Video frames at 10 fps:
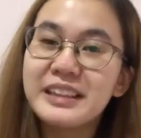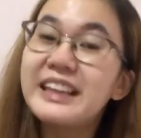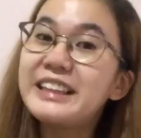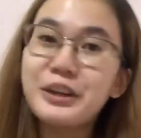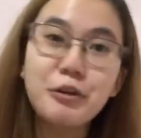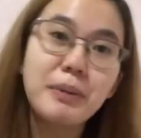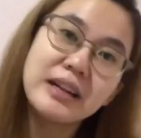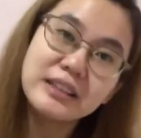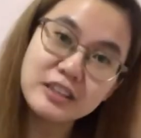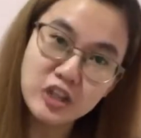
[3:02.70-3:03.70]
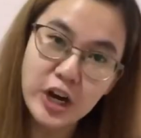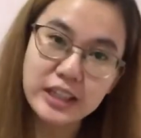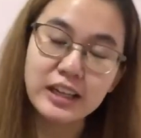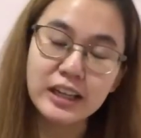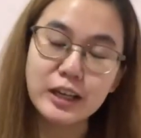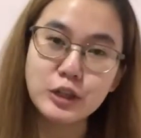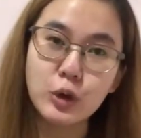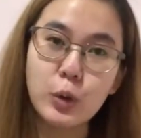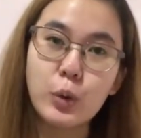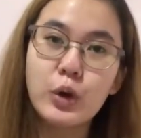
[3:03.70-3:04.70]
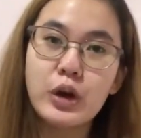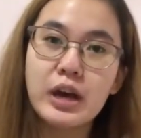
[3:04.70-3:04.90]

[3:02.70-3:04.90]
hindi ko pa na-try talaga. So,